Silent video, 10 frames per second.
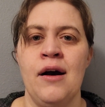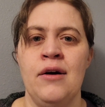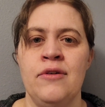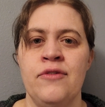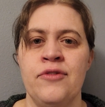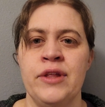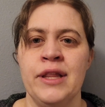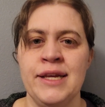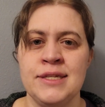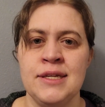of the
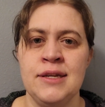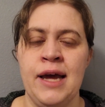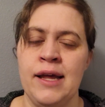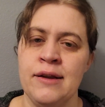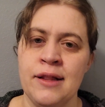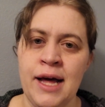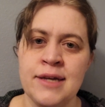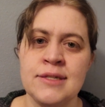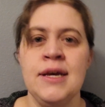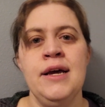lesson in
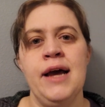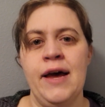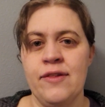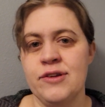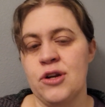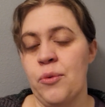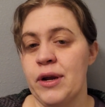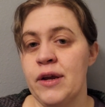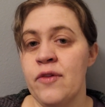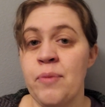class, and then they start
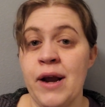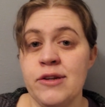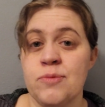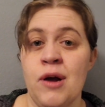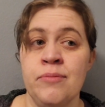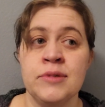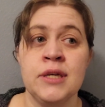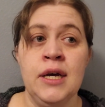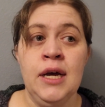working on their practice problems.